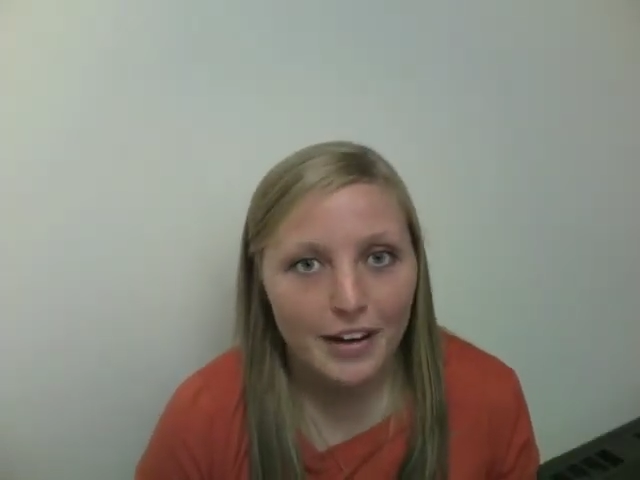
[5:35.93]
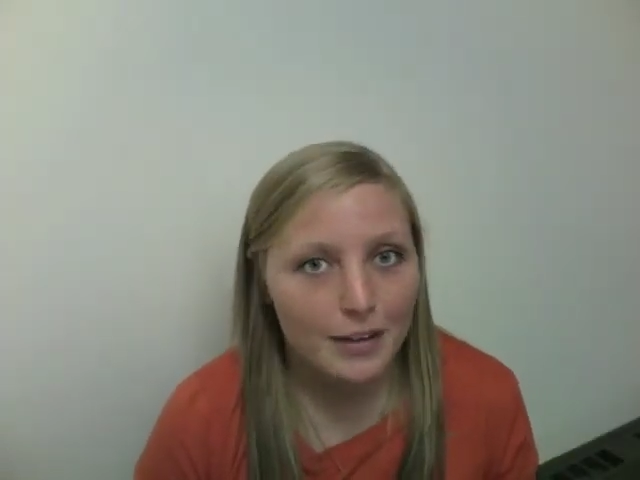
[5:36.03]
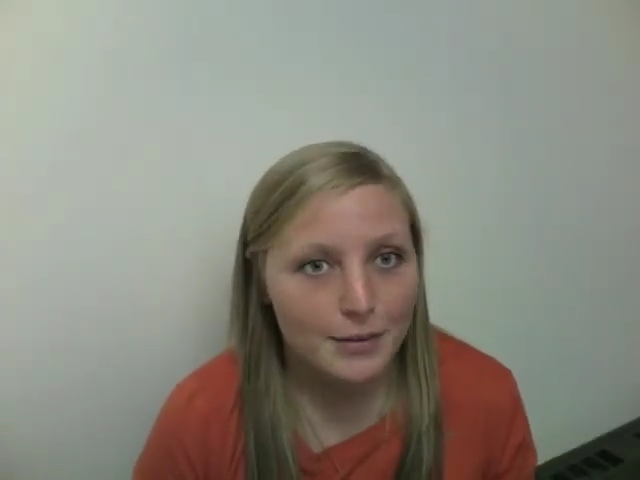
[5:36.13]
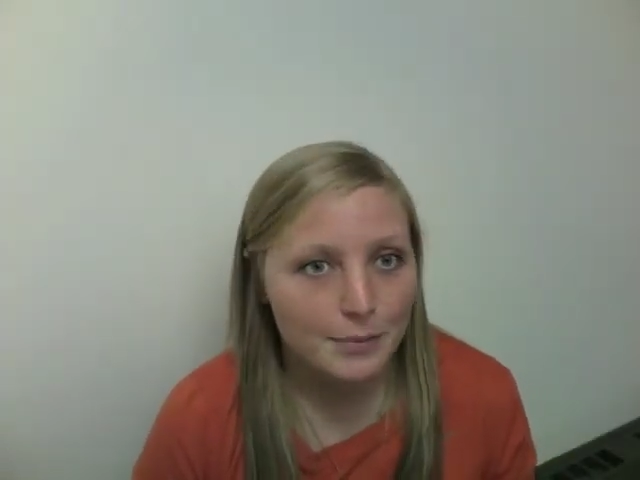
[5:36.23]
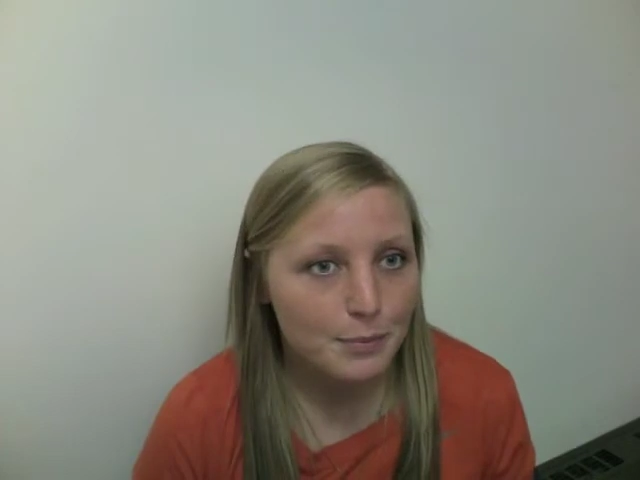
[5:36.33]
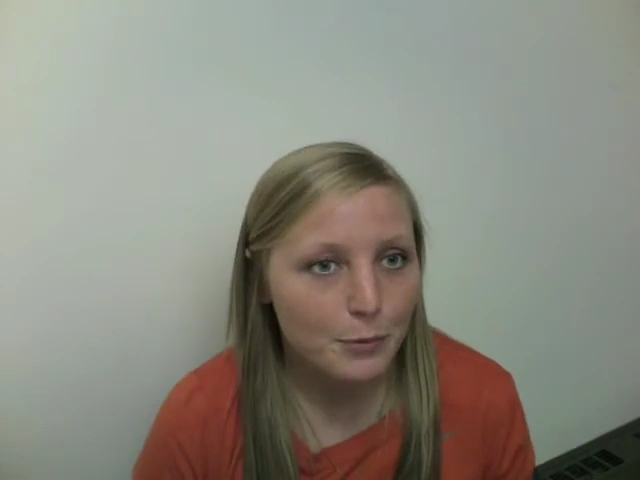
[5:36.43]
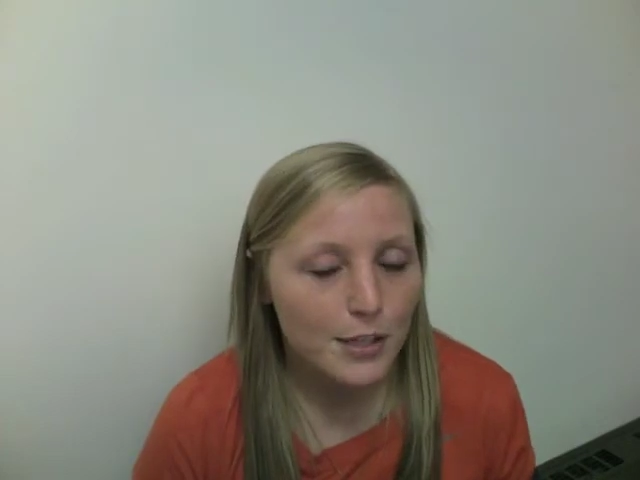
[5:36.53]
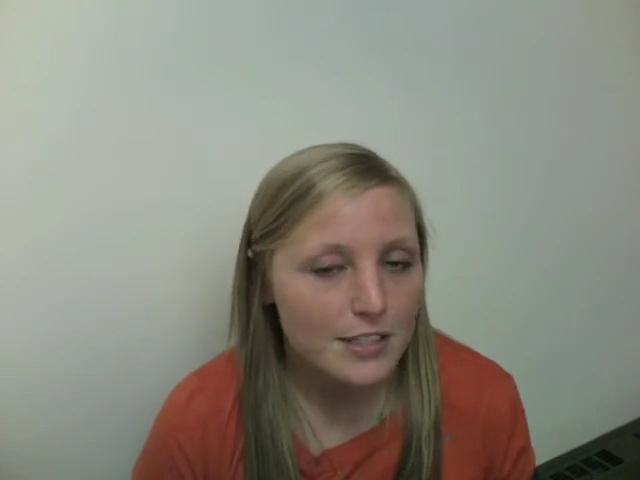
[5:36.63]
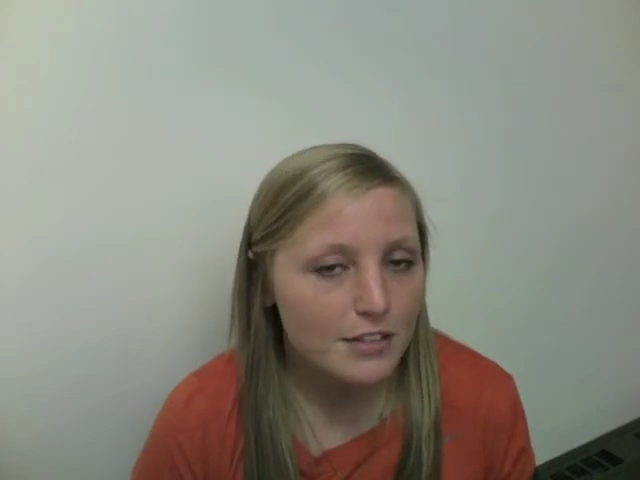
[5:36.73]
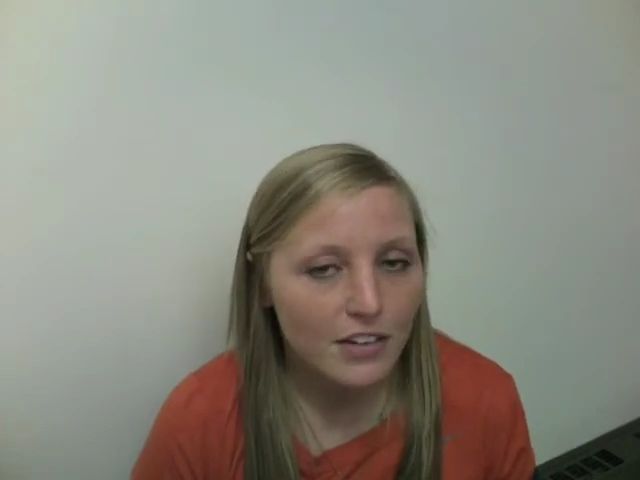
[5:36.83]
I
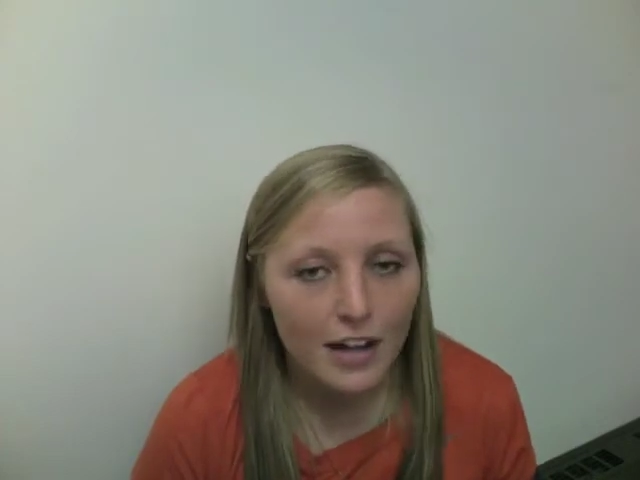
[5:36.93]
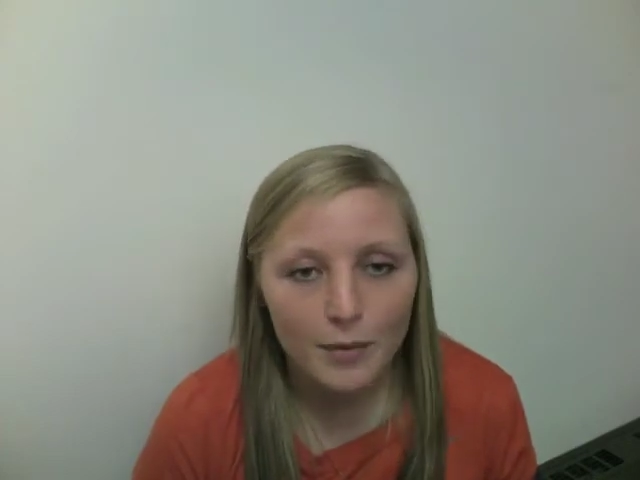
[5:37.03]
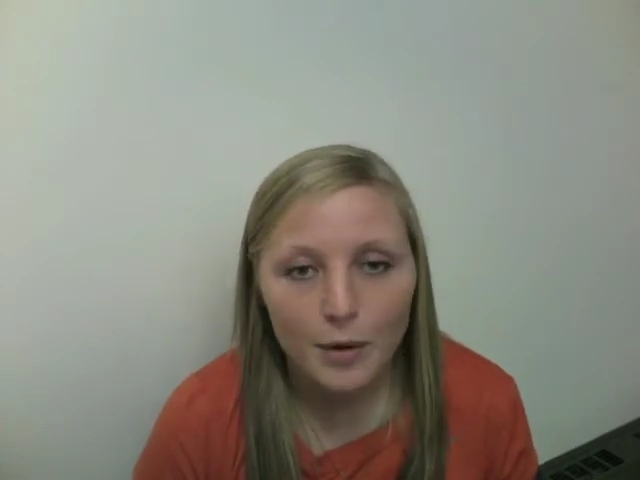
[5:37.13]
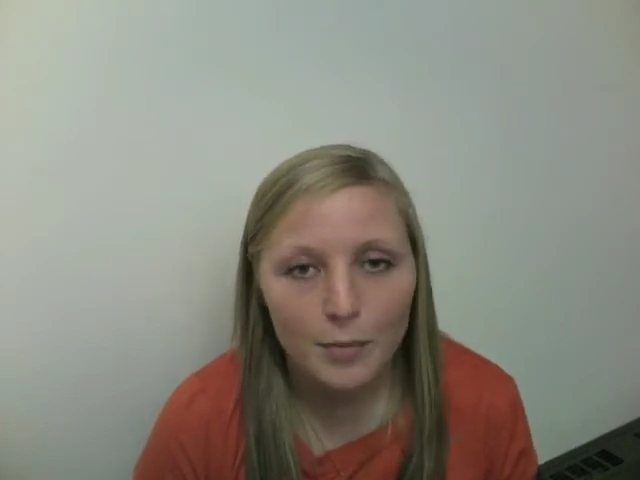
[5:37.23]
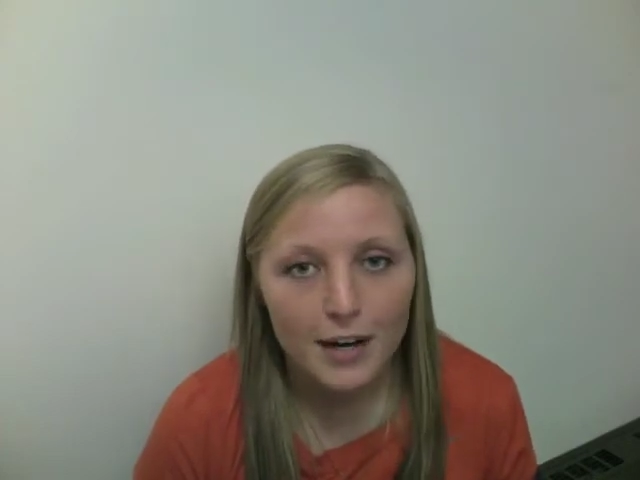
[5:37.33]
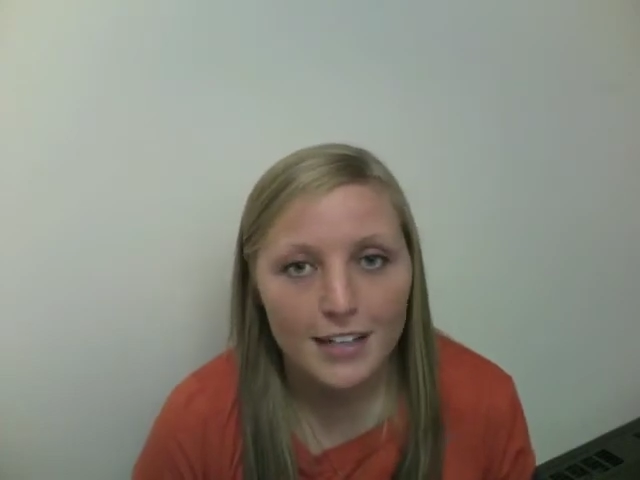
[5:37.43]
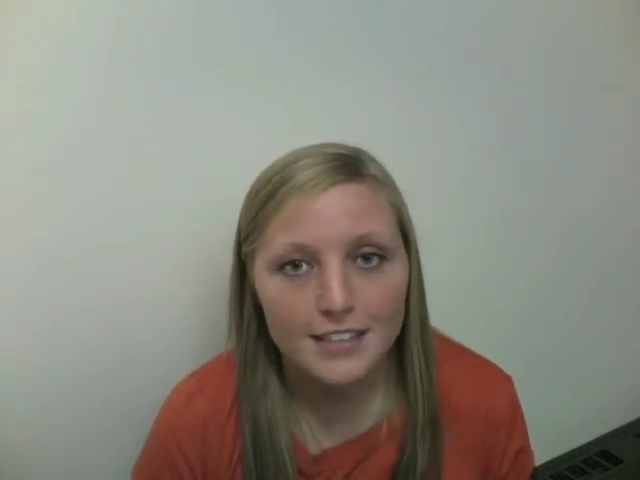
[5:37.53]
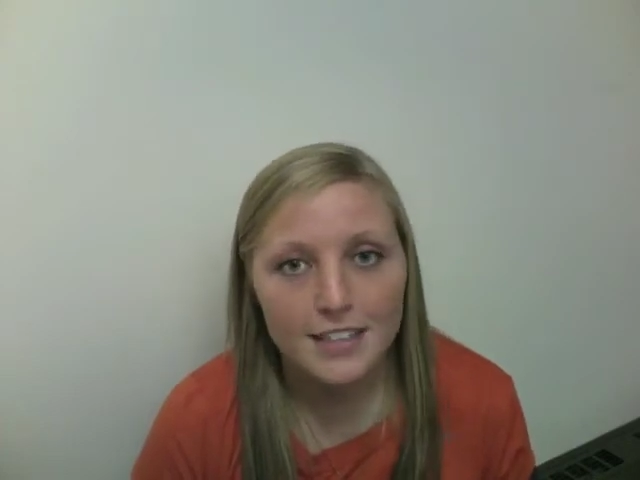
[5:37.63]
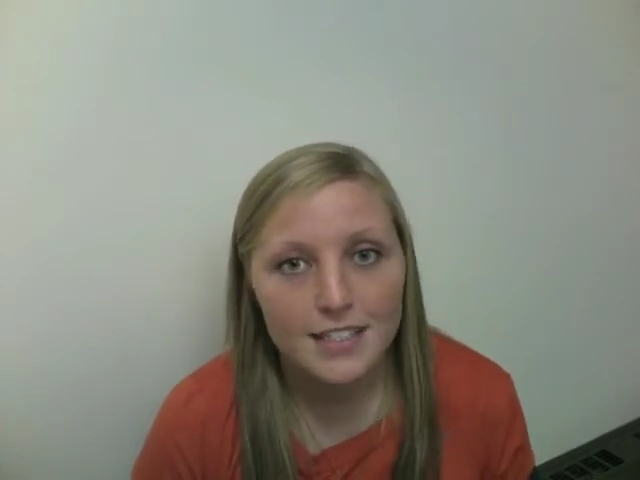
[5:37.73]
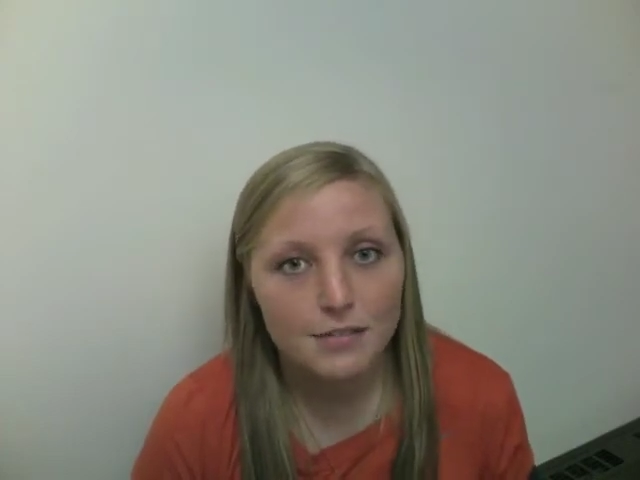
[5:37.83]
went to volleyball
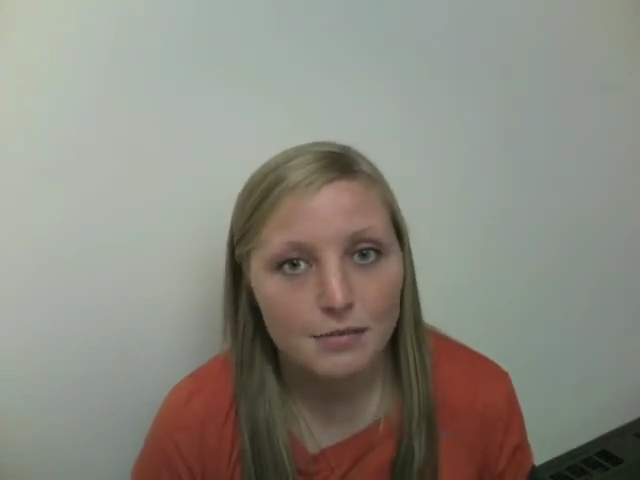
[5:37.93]
practice,